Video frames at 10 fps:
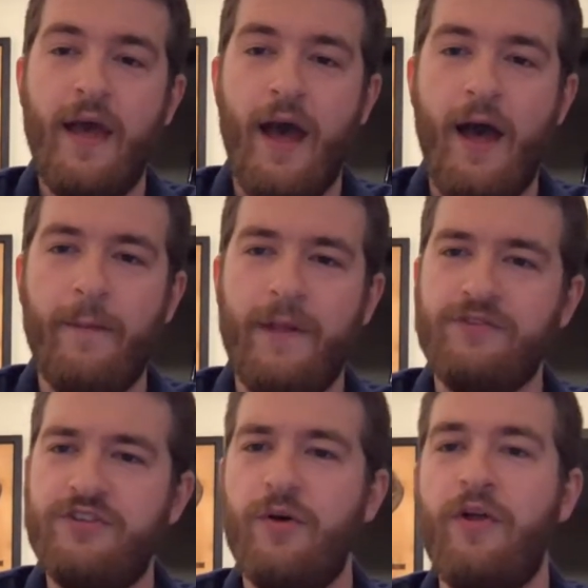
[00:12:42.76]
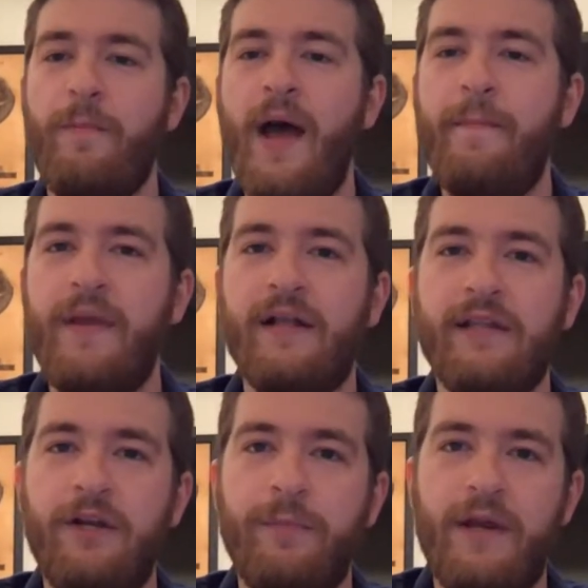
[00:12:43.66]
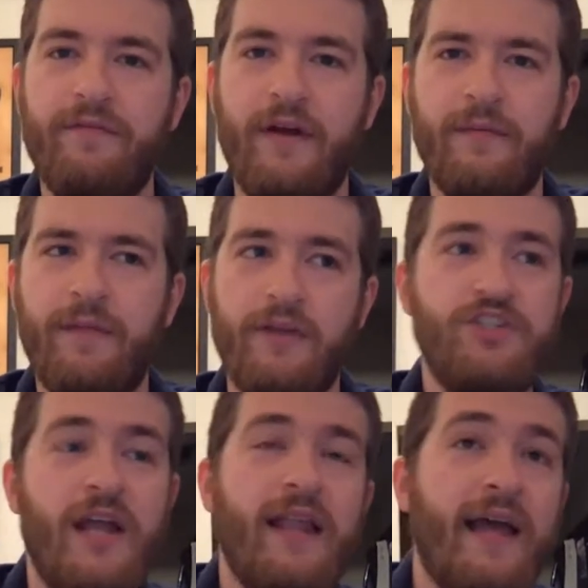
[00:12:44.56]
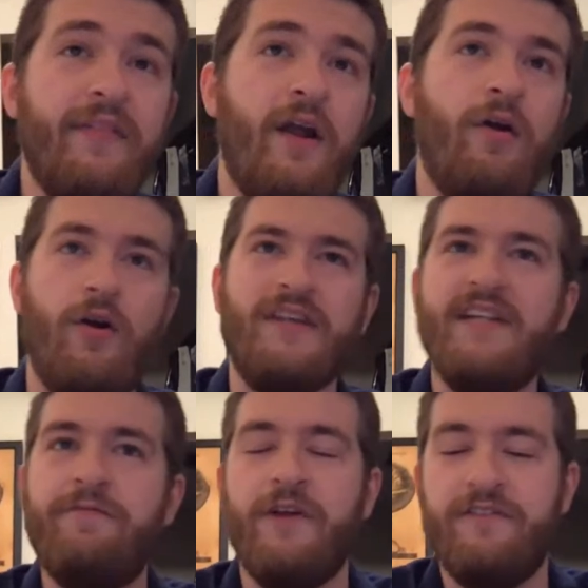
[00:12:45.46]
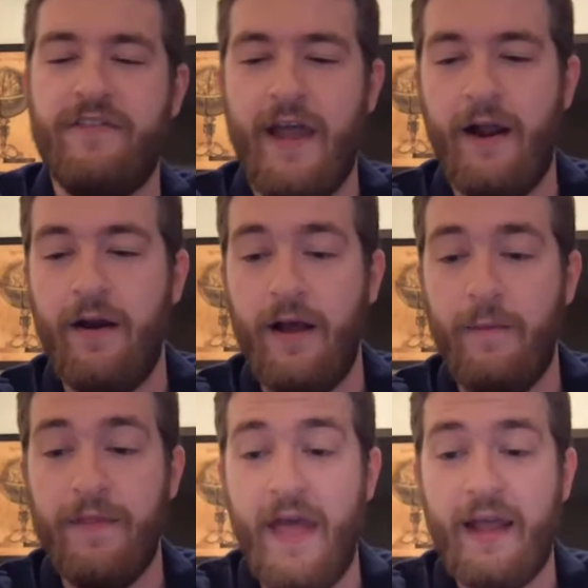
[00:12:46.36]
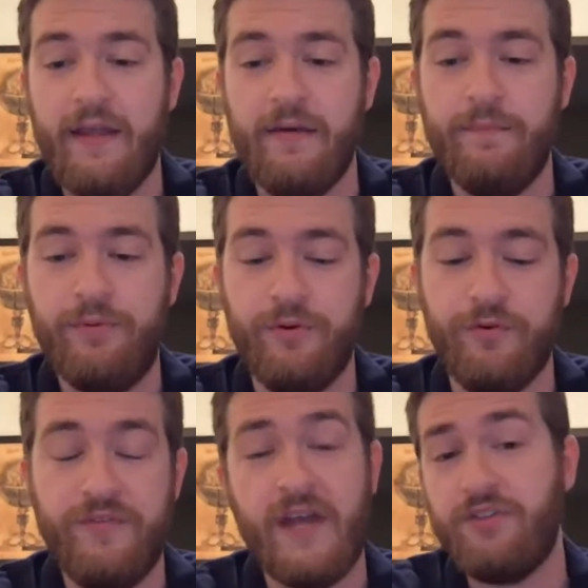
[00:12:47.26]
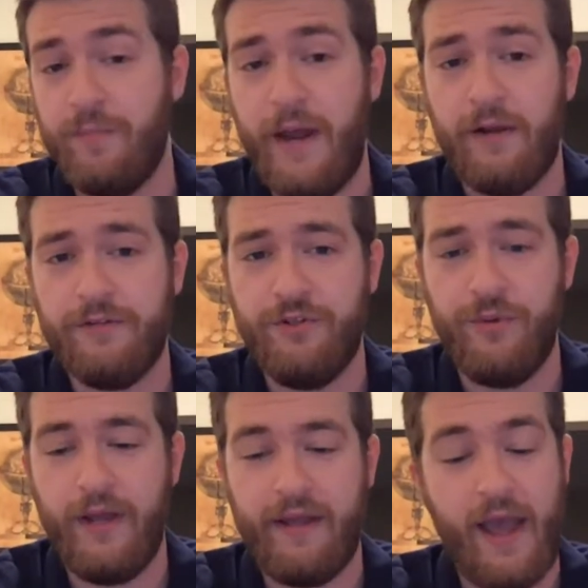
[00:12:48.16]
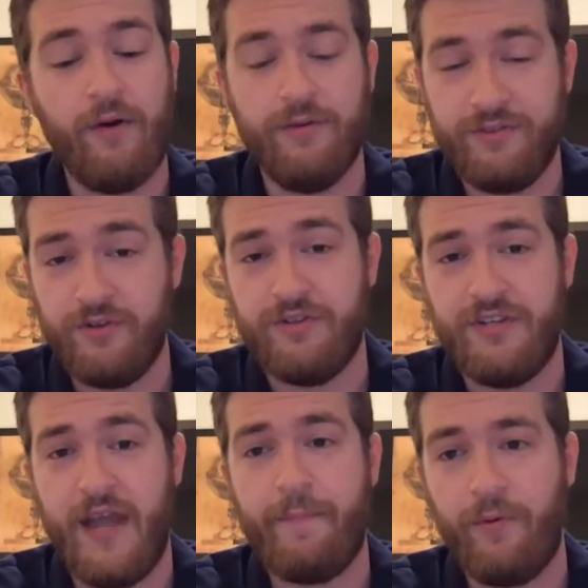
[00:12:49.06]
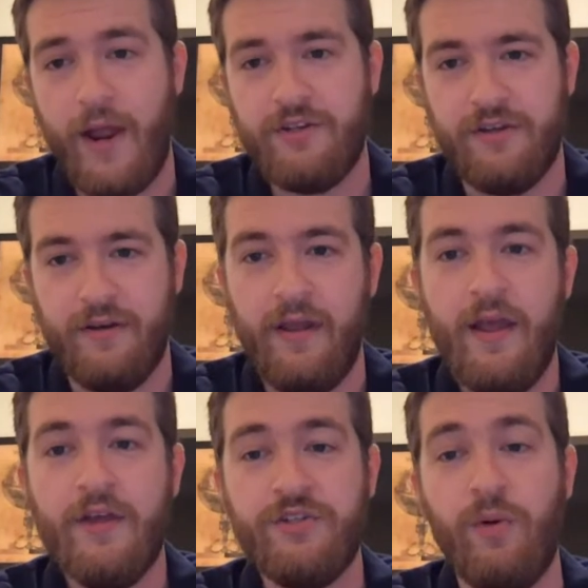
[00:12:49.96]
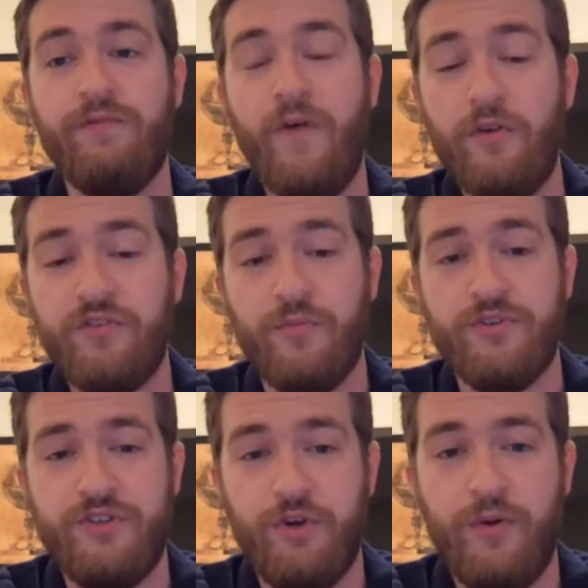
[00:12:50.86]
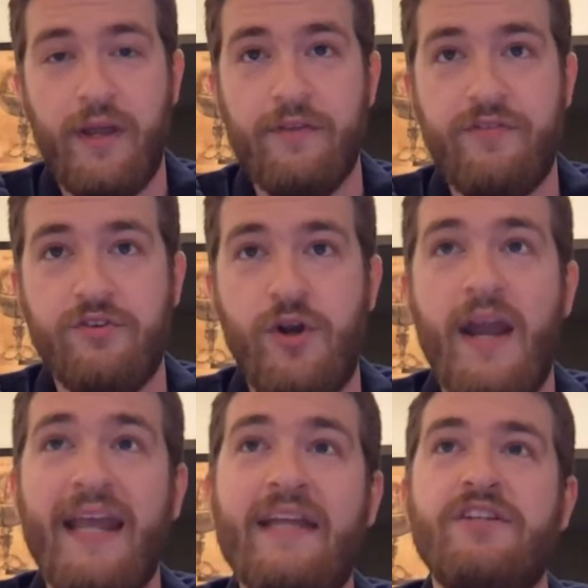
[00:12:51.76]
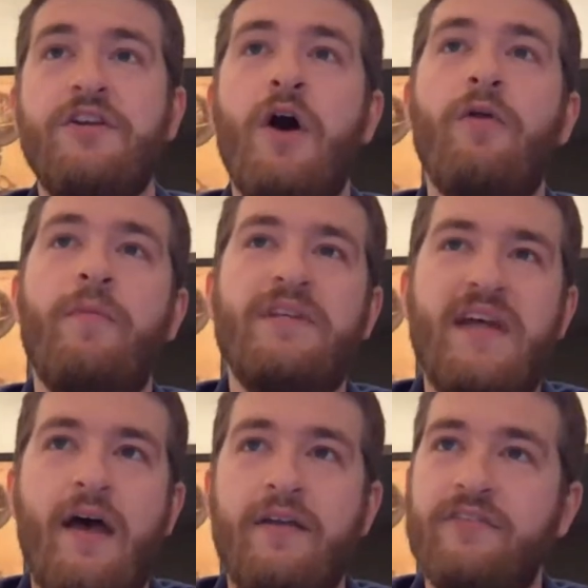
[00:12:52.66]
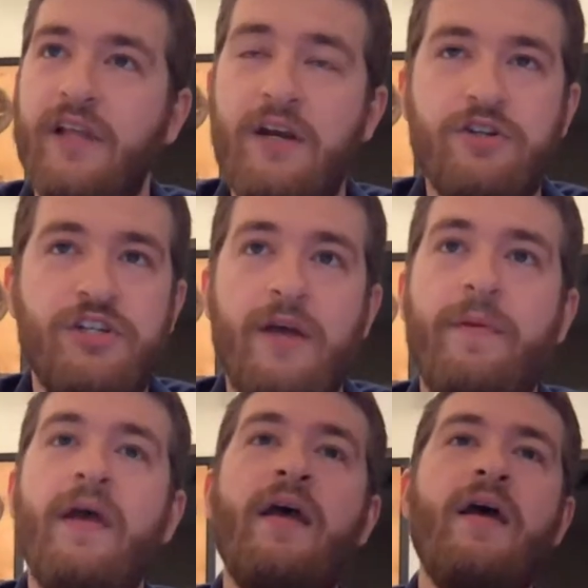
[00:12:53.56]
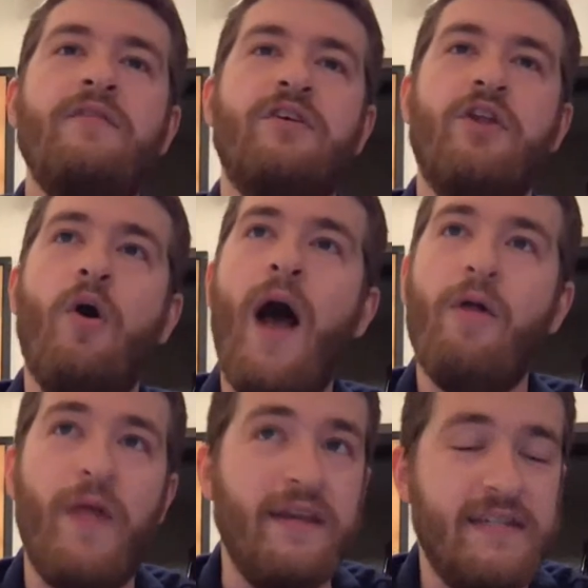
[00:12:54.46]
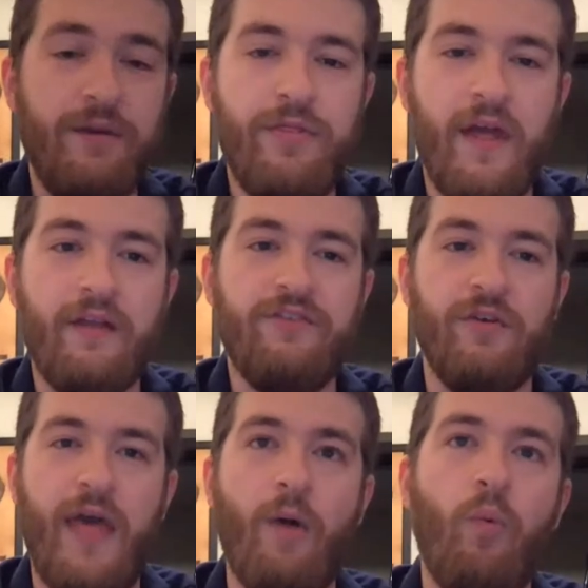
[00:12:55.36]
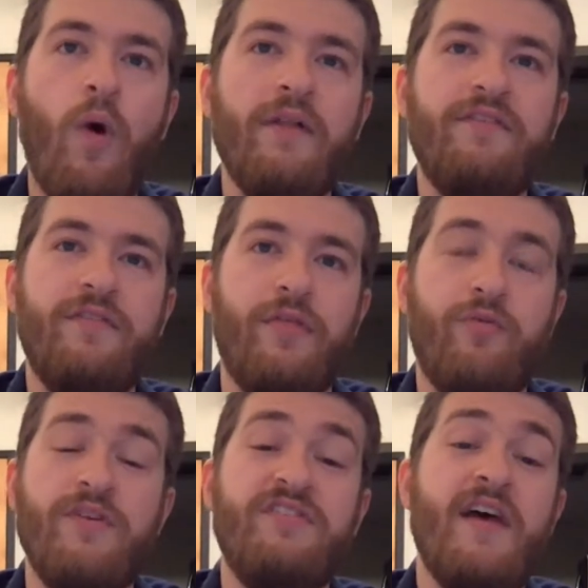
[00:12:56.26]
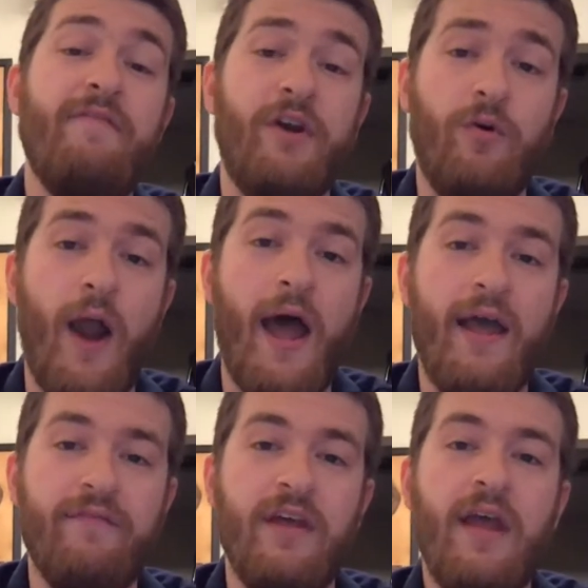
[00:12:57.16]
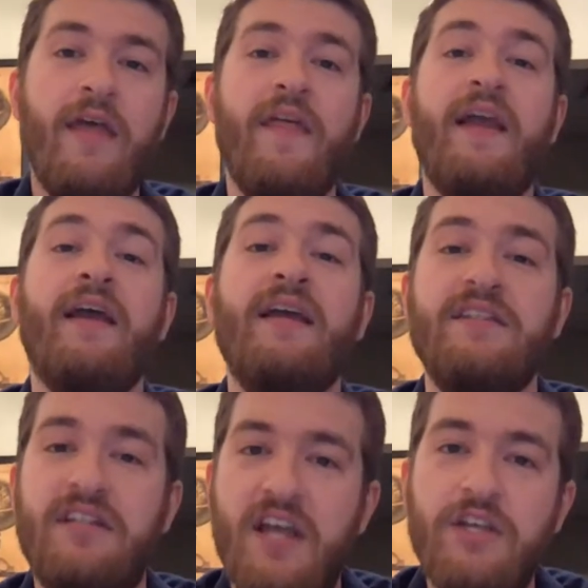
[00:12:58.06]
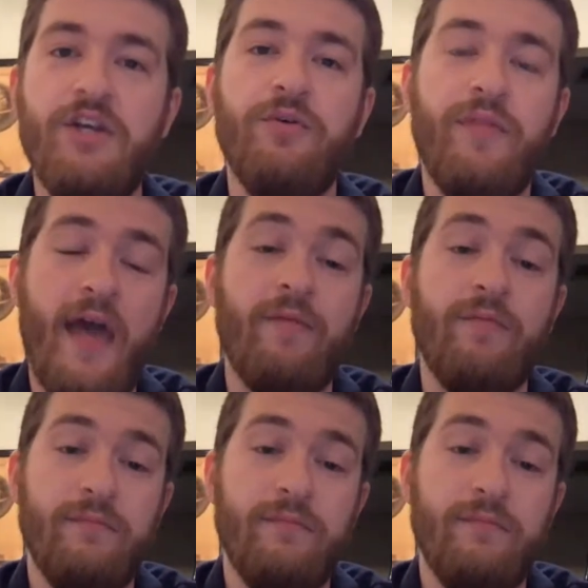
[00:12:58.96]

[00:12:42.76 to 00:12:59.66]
Um, and so there might be a little bit of a, a jet lag there or a difference there, um, and that could prove detrimental to a counterinsurgency operation. So, what Folsom was doing is to try to get to know the battalion's leadership to know how they did things so that once the 3-7 arrived, they could continue that